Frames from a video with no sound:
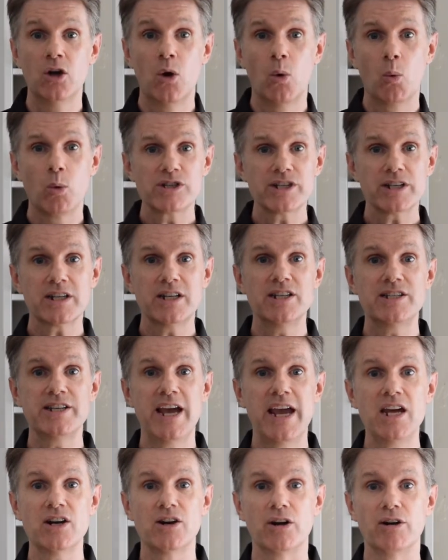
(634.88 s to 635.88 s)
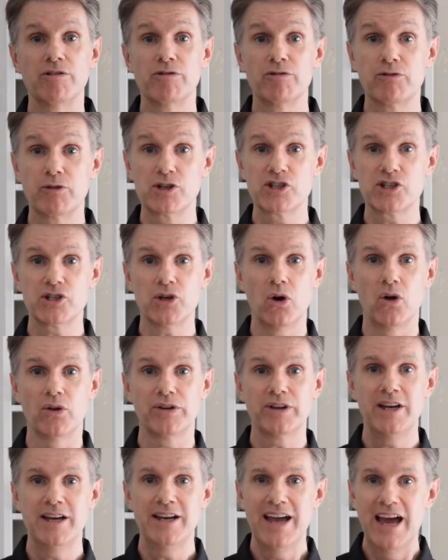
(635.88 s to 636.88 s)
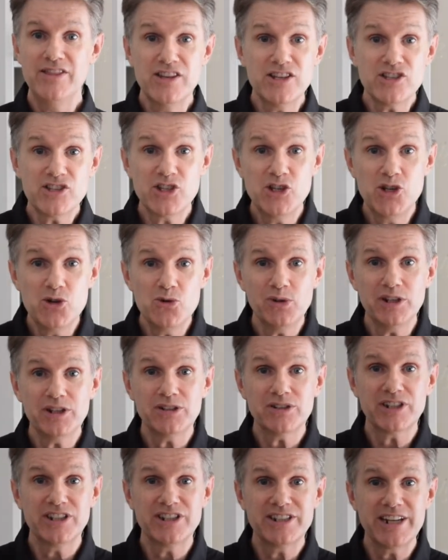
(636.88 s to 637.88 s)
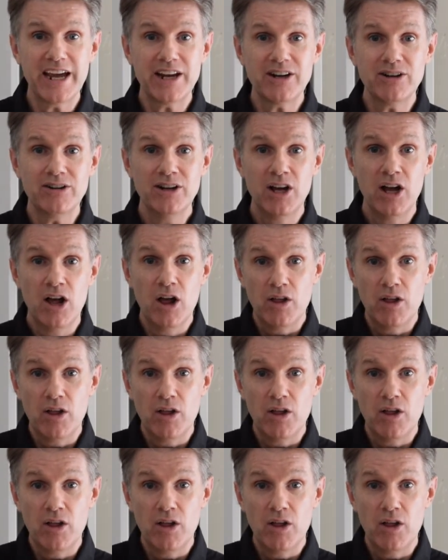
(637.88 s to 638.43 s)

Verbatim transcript: was a container for salt, and this cute little container,